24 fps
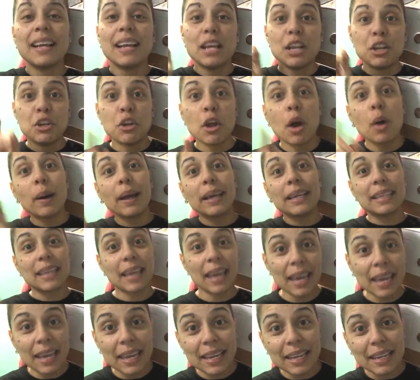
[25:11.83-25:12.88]
No, I
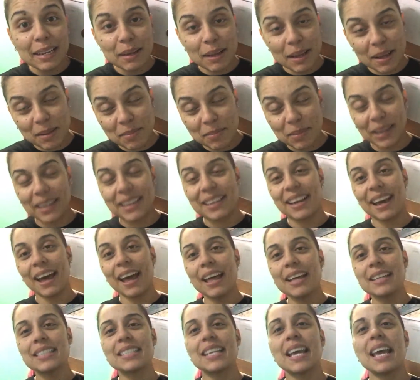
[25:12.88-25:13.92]
can't,
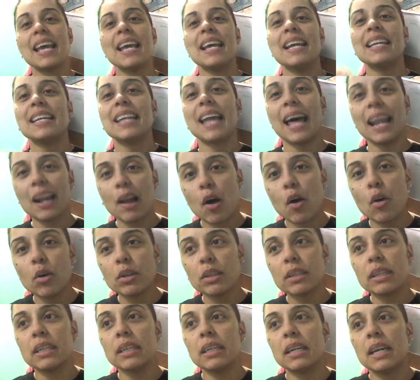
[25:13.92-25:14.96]
because not
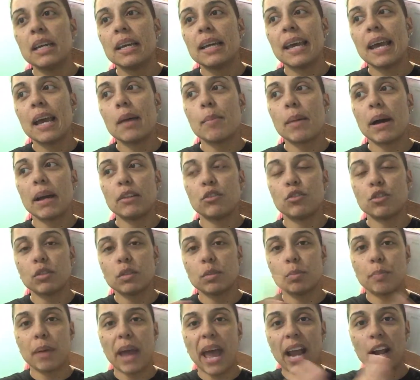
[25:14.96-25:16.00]
only am I just
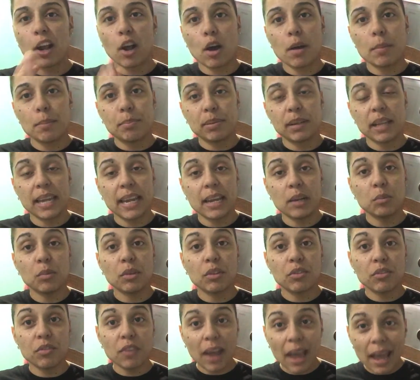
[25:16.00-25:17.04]
back on plan with
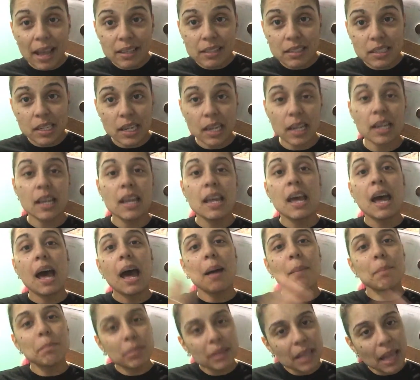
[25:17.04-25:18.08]
fasting,
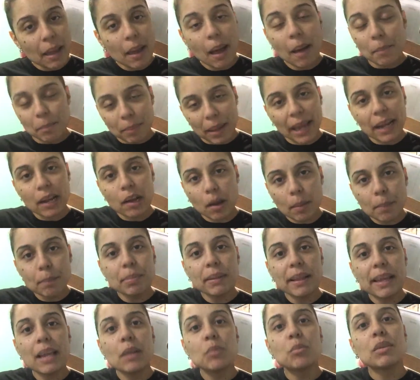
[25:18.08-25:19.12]
I'm back on
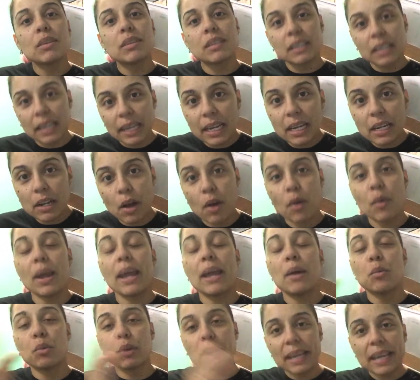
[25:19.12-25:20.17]
plan with keto,
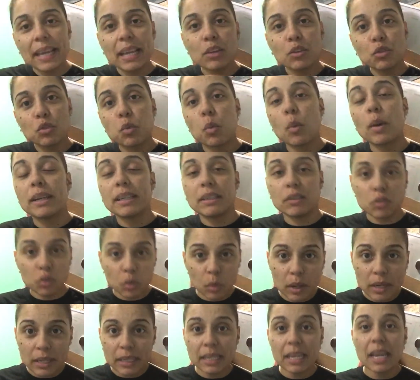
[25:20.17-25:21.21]
and we're in
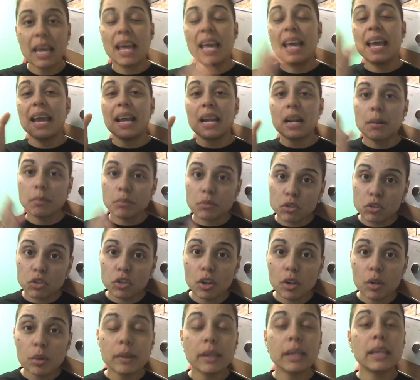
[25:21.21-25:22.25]
2020, and I'm
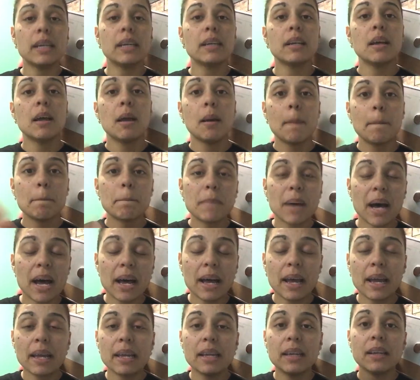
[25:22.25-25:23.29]
doing
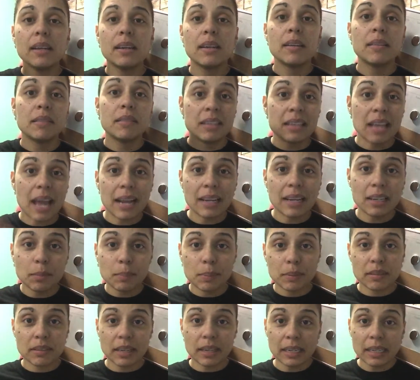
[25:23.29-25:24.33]
my
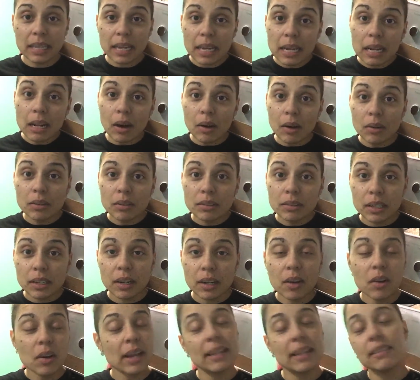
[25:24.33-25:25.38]
90% keto, you know?